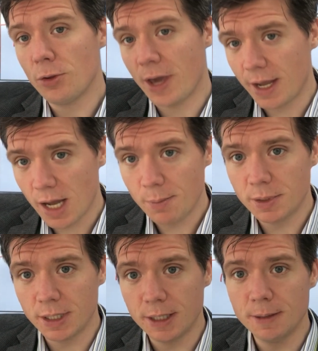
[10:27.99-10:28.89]
You hang up
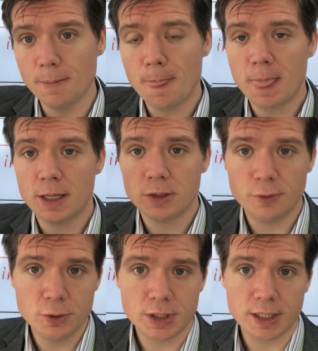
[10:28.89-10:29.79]
again. A
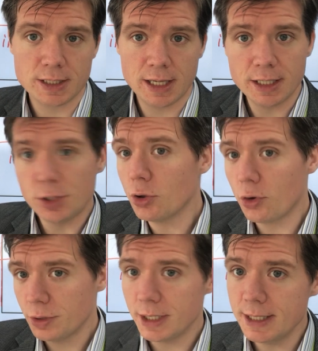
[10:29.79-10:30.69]
few seconds later, you're
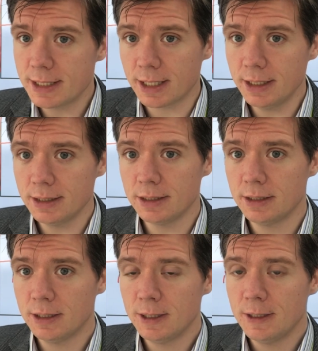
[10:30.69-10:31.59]
already inside.
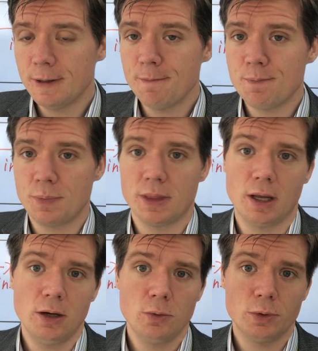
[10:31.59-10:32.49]

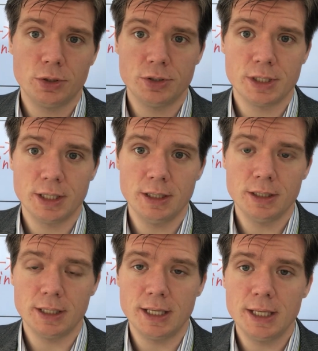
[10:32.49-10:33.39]
Now, what do you say?
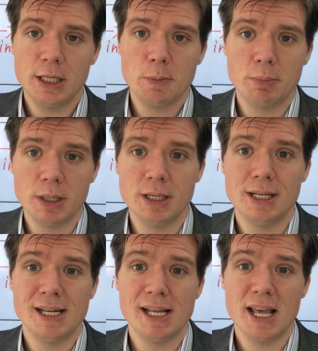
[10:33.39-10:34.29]
Ich
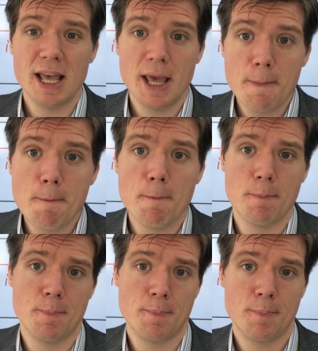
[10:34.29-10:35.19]
bin
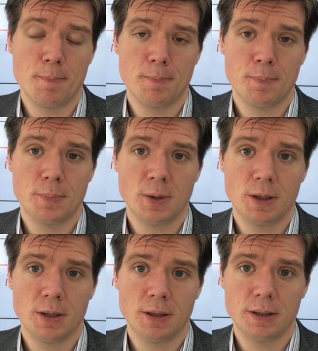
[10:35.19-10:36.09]
im
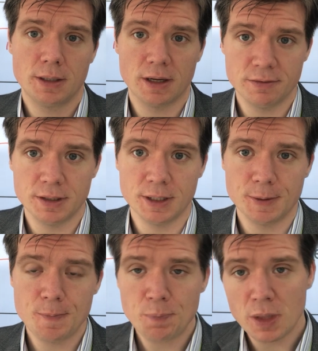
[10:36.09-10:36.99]
Café.
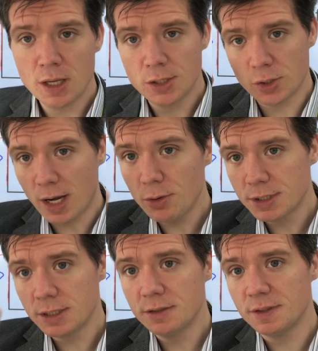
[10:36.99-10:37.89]
So
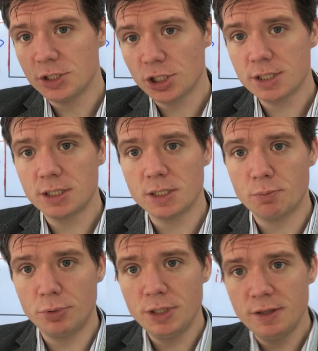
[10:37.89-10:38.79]
accusative is just this
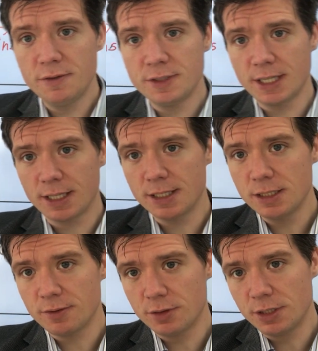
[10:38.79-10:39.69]
brief seconds,
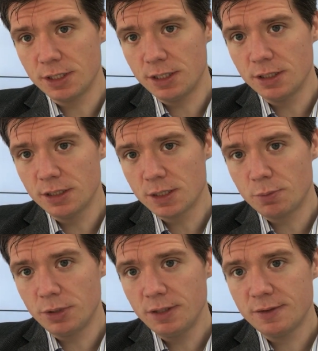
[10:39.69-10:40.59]
if you see here, this
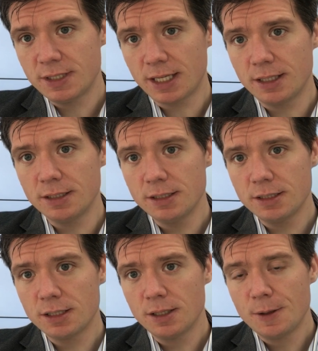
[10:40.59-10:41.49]
brief
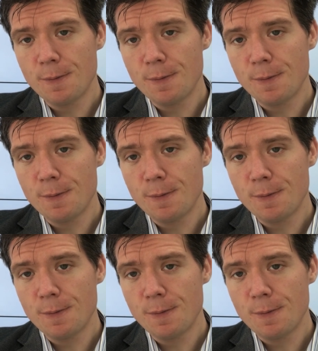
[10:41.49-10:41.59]
seconds